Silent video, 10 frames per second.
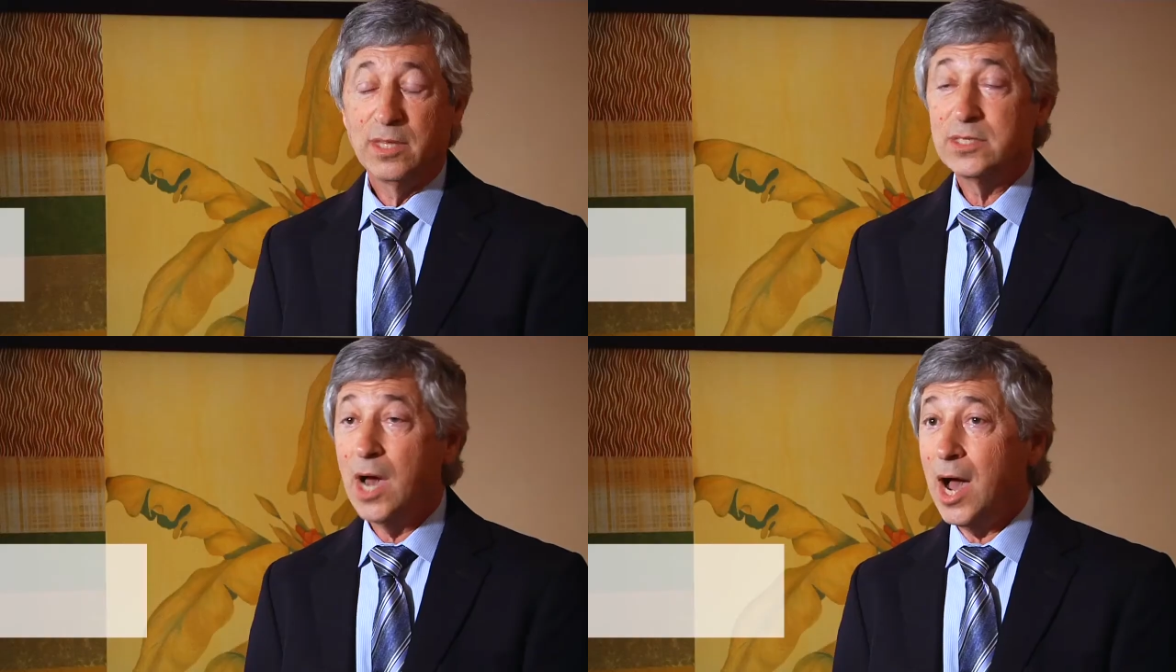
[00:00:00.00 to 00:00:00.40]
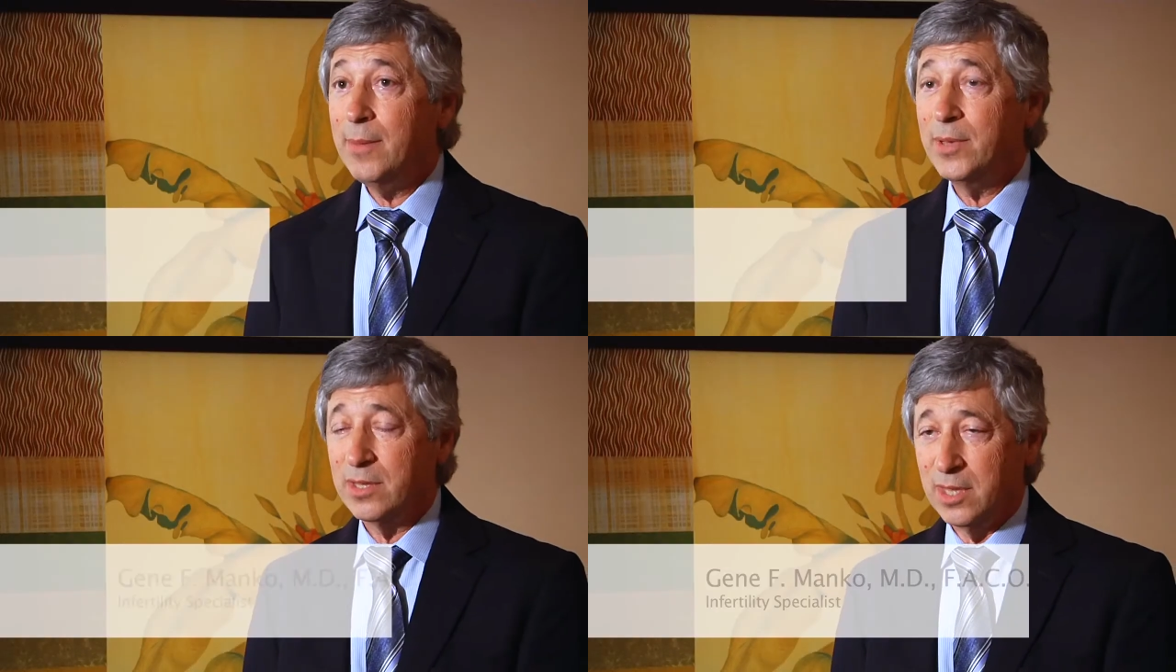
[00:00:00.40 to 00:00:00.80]
The
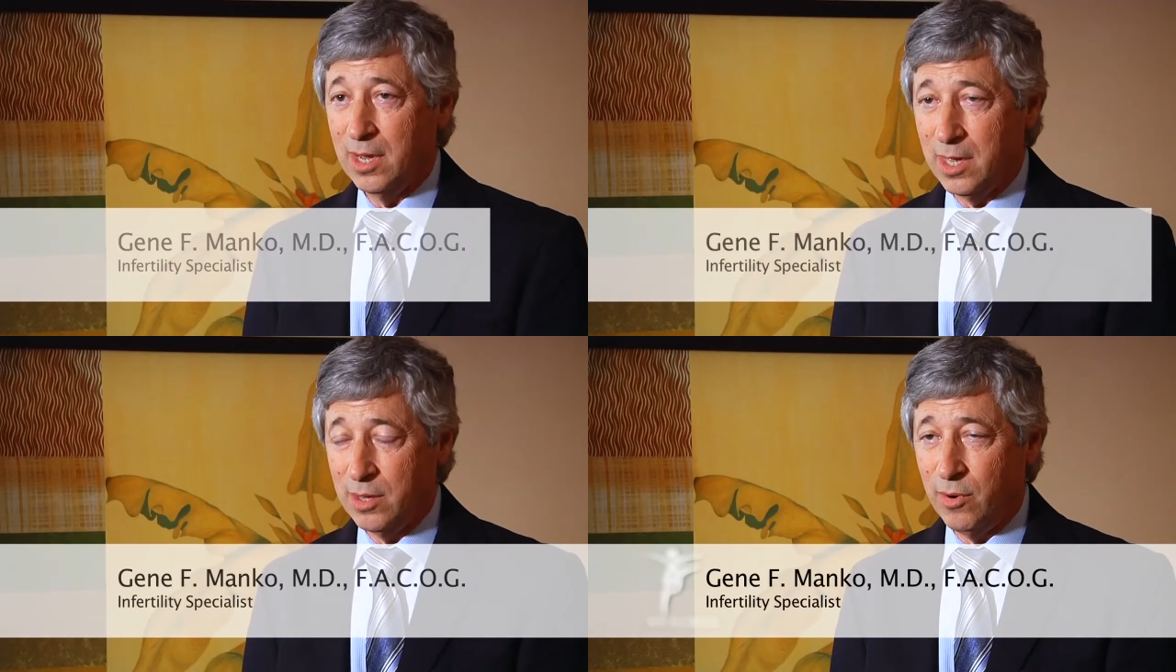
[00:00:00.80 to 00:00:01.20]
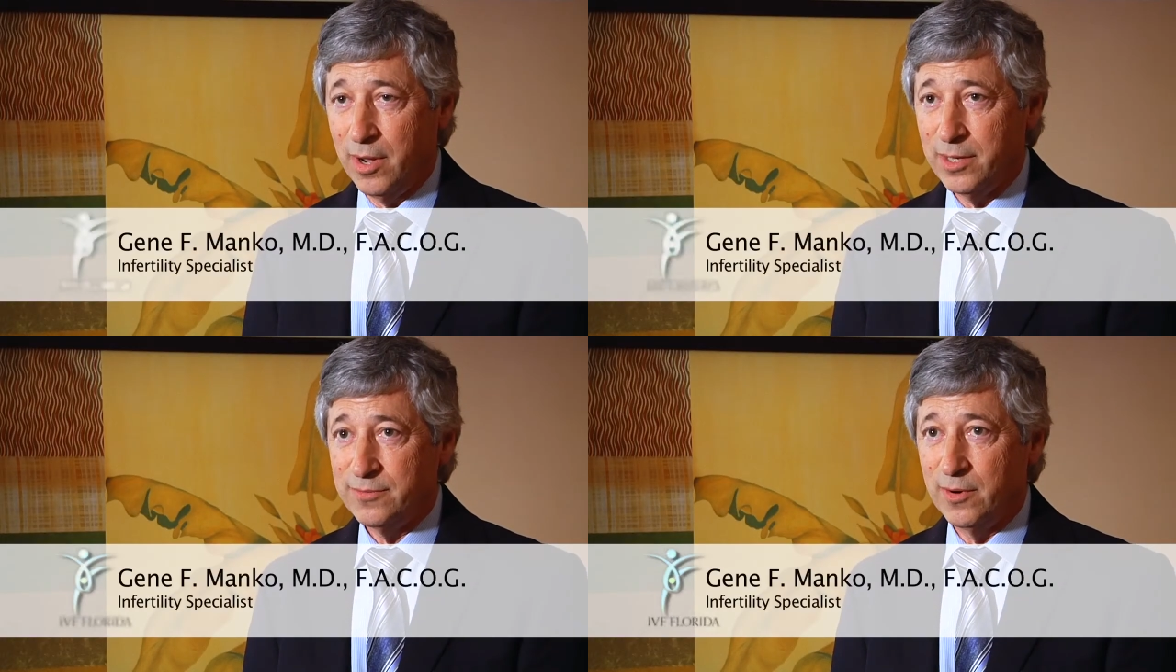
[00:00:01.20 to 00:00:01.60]
timing of the
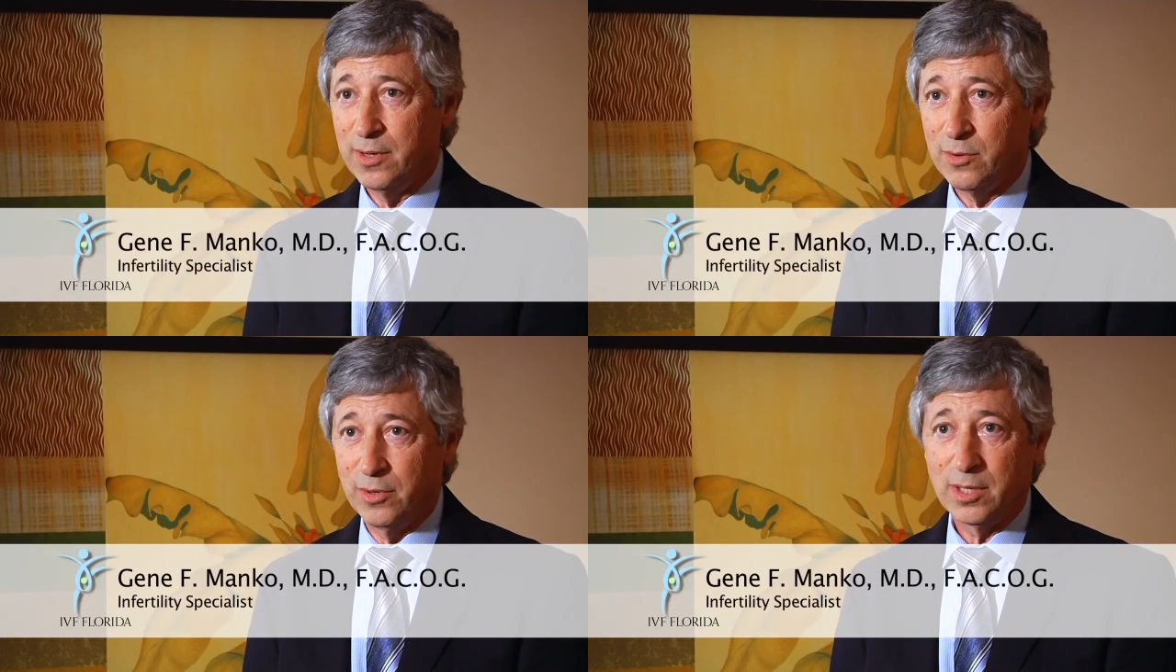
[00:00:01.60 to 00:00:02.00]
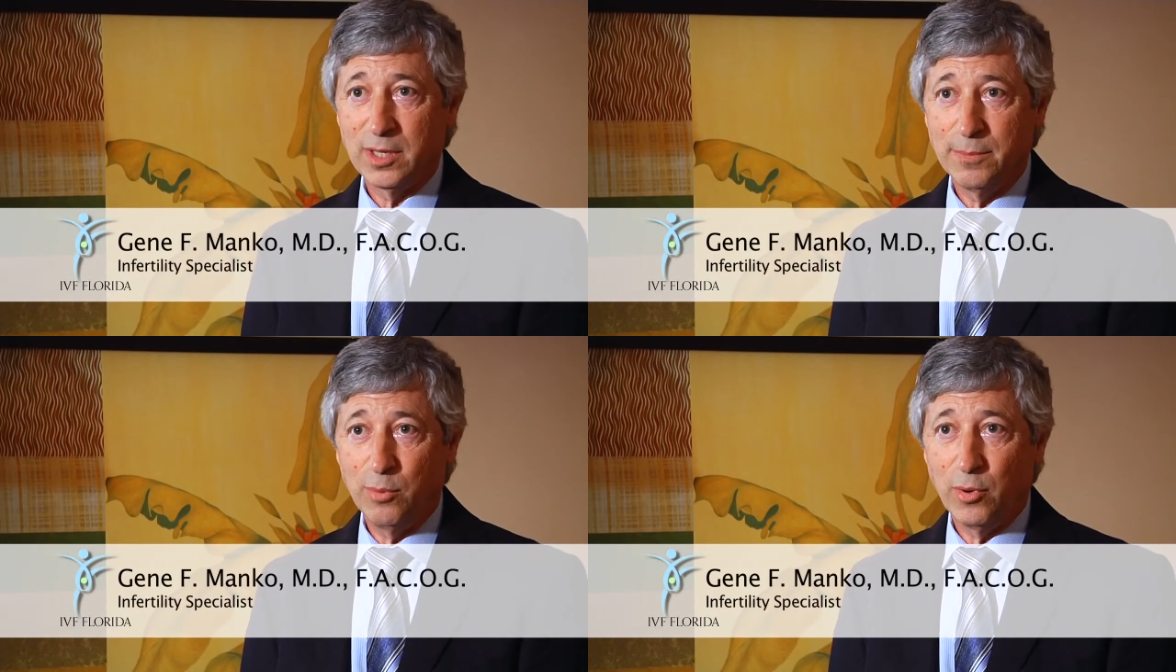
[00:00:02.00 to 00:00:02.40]
IUI is very
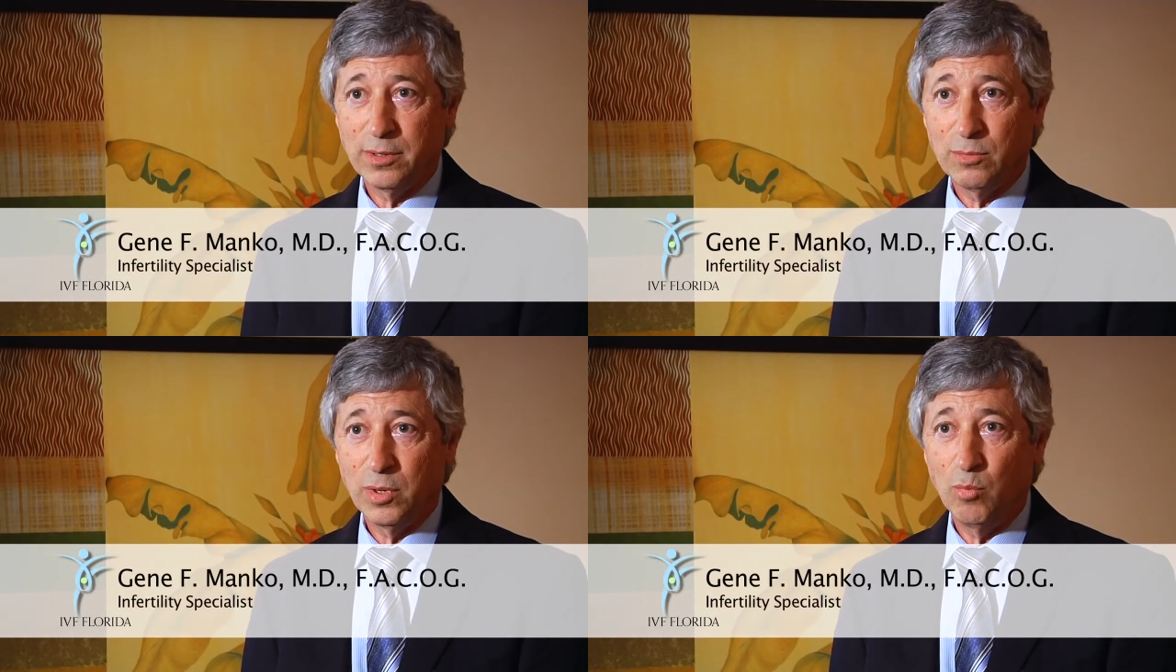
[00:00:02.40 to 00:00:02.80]
critically important.